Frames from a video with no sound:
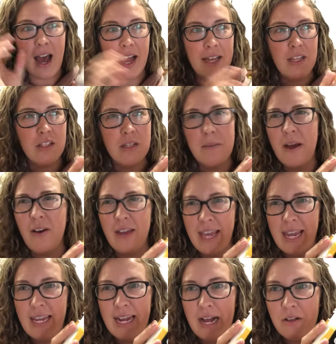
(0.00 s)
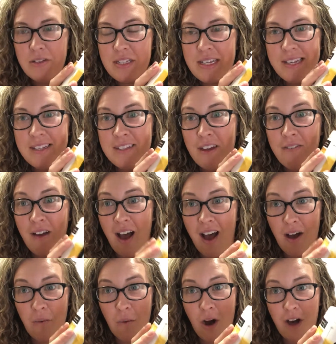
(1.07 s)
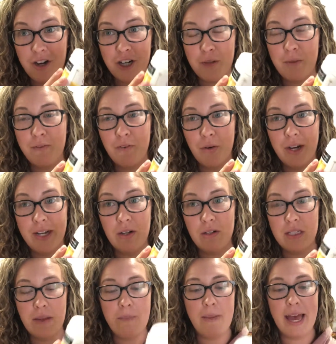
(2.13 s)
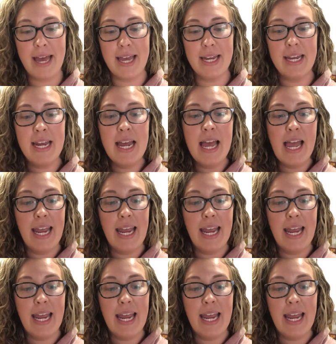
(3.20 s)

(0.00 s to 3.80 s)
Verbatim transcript: I use about eight ounces of hot water before I go to bed,